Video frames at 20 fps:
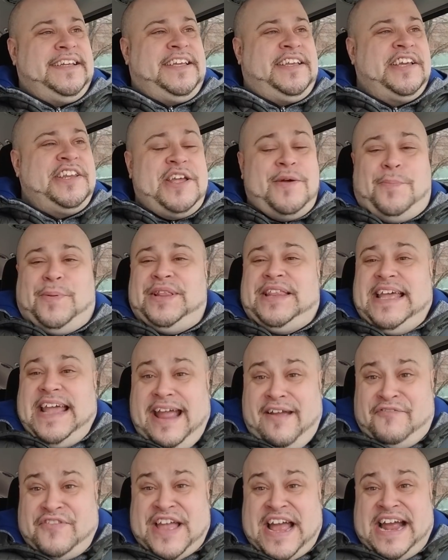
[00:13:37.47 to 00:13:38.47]
Can you
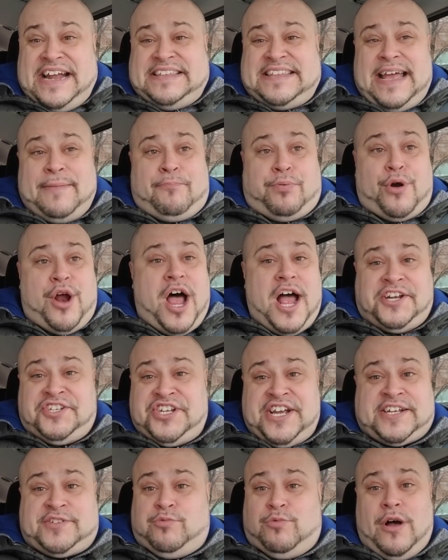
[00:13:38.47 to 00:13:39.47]
believe that? That
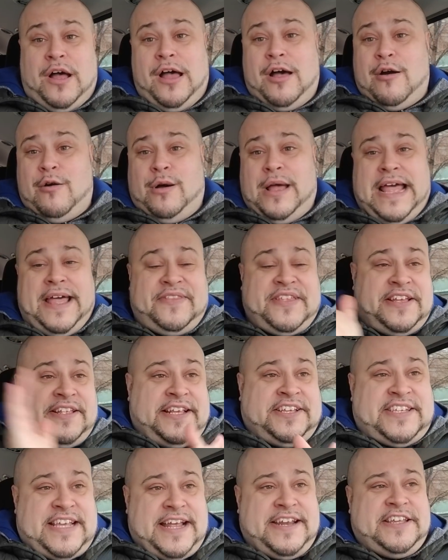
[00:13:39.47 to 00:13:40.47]
project, whoa,
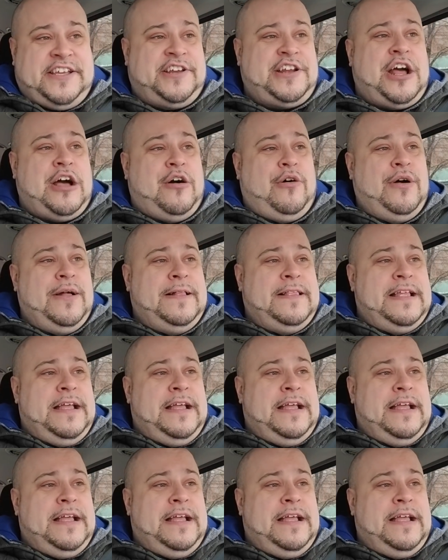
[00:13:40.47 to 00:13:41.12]
they said, you know,